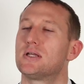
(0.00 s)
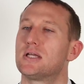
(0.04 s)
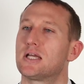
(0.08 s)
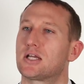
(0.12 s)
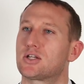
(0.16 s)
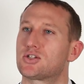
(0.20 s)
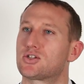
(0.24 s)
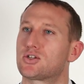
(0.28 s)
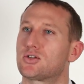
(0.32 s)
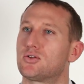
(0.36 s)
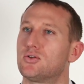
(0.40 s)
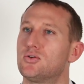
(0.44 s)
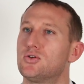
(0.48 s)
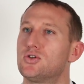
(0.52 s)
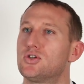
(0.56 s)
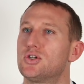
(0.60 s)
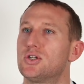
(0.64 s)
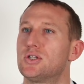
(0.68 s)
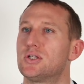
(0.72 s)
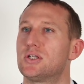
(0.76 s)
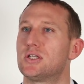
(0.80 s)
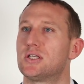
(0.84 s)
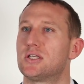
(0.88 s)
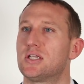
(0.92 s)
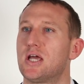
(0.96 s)

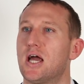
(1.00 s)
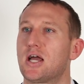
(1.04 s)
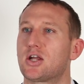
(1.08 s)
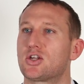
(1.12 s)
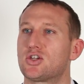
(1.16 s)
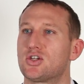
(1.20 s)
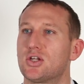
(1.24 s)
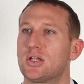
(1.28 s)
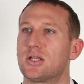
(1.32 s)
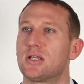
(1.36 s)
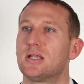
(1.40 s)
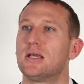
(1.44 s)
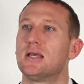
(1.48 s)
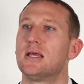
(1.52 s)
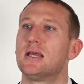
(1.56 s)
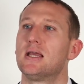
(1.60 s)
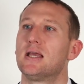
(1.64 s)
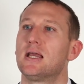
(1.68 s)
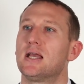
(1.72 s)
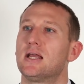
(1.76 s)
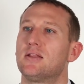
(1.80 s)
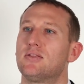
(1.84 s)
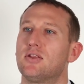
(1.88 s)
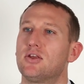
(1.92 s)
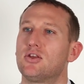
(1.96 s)
exclusion deduction
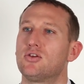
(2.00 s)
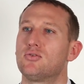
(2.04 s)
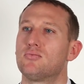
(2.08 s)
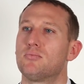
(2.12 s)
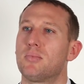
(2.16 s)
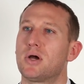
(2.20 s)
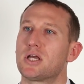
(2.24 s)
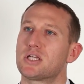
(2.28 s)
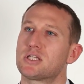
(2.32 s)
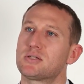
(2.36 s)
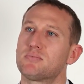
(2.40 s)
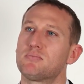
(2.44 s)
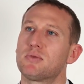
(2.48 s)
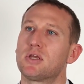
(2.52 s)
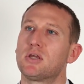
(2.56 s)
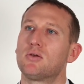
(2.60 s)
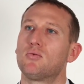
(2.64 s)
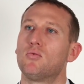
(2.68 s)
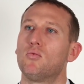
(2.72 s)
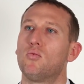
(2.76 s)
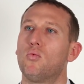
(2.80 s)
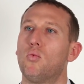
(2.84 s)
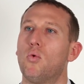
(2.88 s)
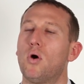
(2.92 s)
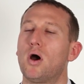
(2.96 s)
in that you must meet
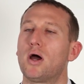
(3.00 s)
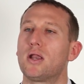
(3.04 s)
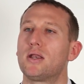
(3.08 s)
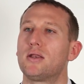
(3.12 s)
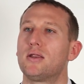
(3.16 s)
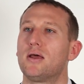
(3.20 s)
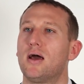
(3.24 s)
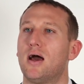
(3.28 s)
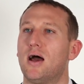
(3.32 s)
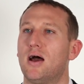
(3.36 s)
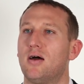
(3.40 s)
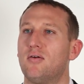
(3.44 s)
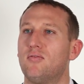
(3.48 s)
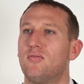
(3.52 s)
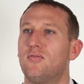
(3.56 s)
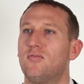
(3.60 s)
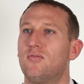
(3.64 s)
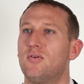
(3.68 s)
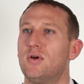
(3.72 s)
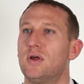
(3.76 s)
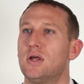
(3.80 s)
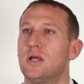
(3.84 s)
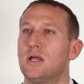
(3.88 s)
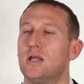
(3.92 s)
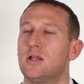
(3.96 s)
one
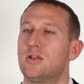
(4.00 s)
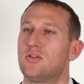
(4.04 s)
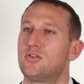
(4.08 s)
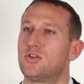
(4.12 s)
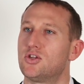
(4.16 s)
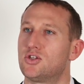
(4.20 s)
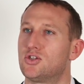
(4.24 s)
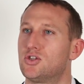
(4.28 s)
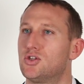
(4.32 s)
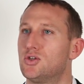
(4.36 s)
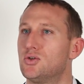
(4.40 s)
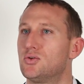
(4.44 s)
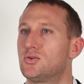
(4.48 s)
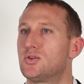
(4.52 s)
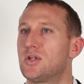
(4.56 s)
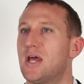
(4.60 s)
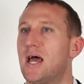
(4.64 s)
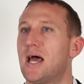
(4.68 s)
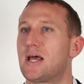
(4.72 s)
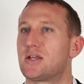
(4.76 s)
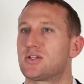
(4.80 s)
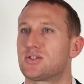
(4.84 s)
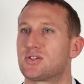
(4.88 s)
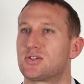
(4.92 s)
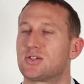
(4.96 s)
of the two
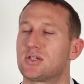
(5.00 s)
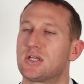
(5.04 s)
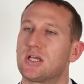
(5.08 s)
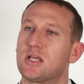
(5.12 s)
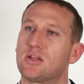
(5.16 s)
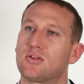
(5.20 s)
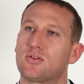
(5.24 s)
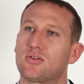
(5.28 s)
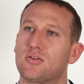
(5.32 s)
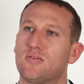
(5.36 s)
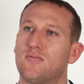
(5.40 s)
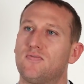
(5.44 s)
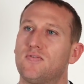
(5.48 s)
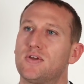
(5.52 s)
tests, either the